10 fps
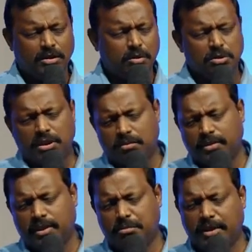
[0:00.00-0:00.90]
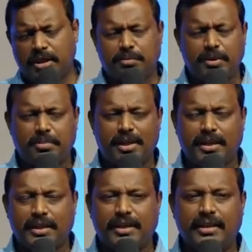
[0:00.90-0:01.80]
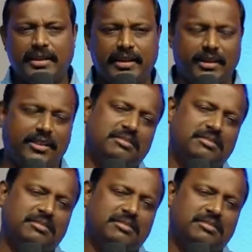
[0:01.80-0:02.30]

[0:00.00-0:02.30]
Through them, there many people are getting healed.